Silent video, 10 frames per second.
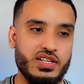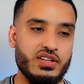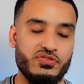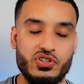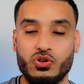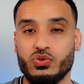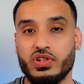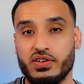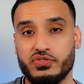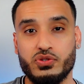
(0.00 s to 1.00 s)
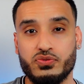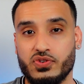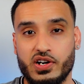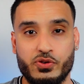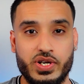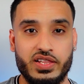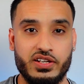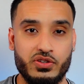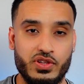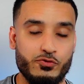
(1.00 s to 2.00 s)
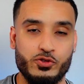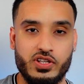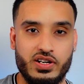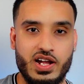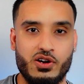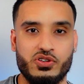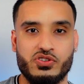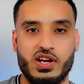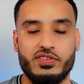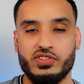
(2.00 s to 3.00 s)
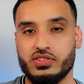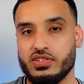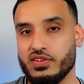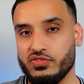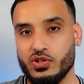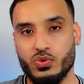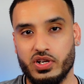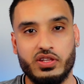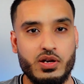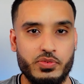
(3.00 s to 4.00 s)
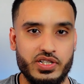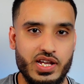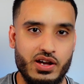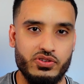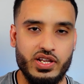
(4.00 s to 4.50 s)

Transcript: if you don't live too far away, like you live within an hour drive, it's definitely worth coming down.